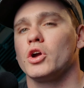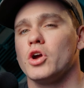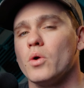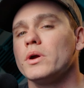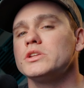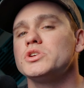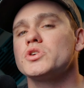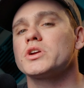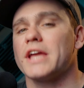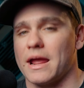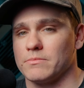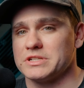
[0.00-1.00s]
Go into your
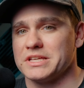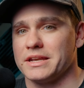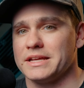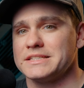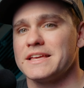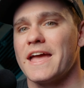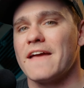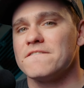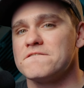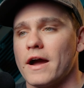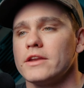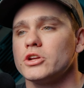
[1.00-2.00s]
camera settings
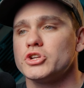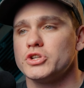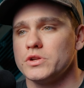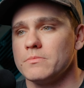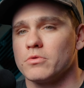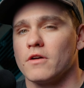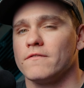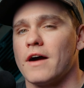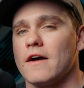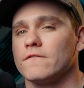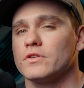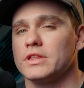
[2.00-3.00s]
and find a shooting
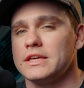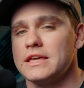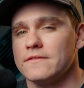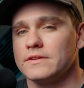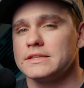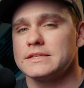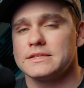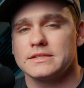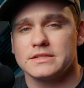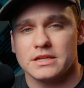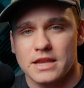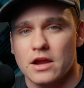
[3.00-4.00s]
profile for the given
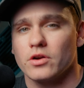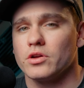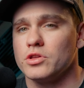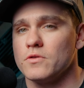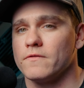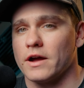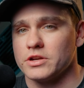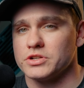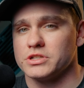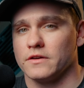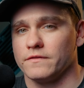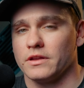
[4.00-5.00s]
scenario you find
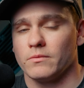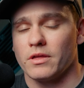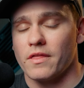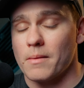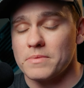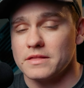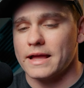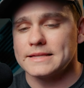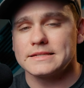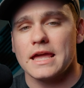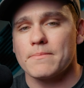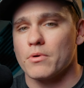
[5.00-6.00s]
yourself in, whether that be
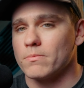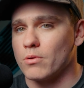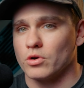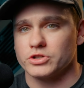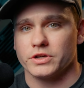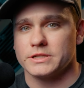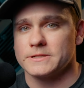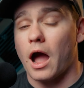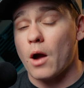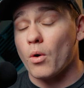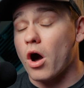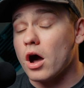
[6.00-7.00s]
landscape or portraits.
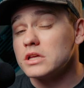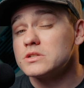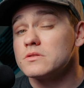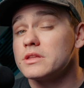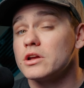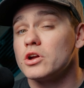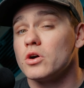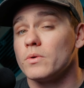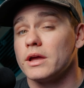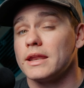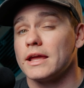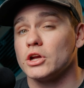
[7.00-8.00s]
I will also then
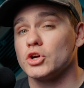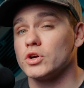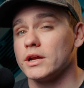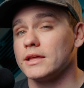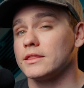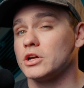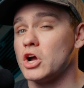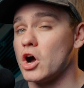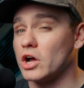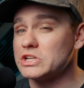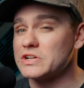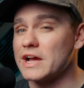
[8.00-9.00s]
go in and crank the
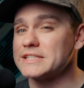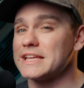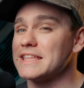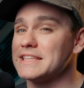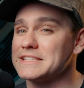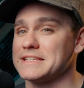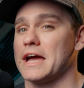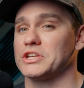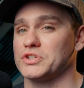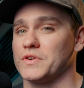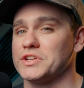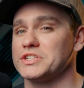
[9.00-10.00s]
contrast and the
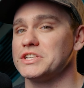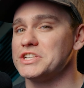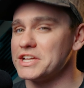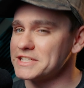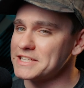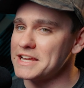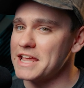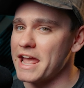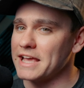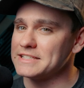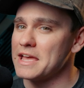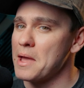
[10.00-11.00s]
saturation just in
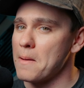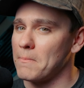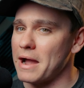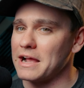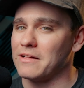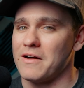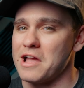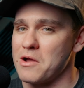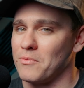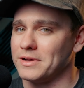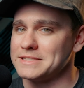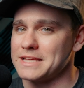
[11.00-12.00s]
case my
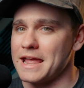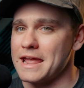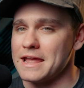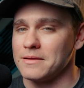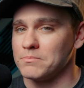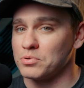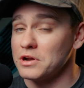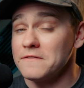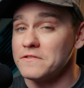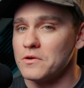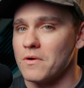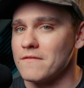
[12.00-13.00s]
client wants a
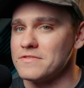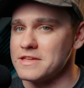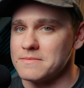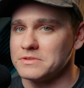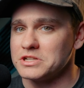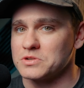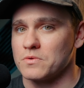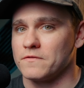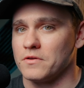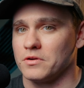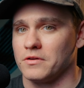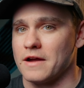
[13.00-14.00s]
preview of the images we're
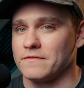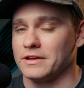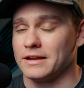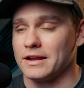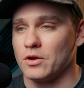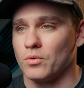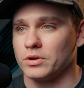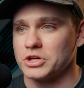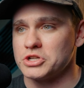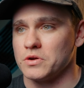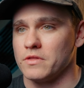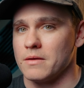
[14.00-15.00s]
photographing and I don't want to
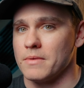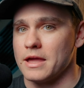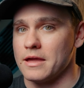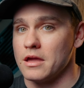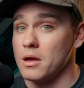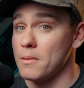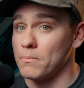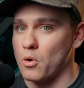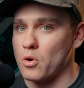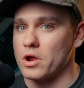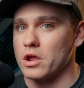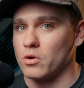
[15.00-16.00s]
show them a
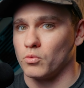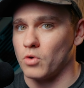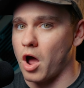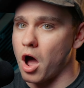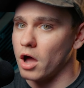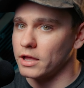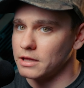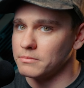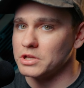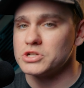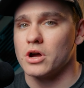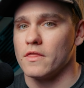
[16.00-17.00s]
boring raw
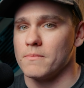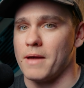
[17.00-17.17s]
image on the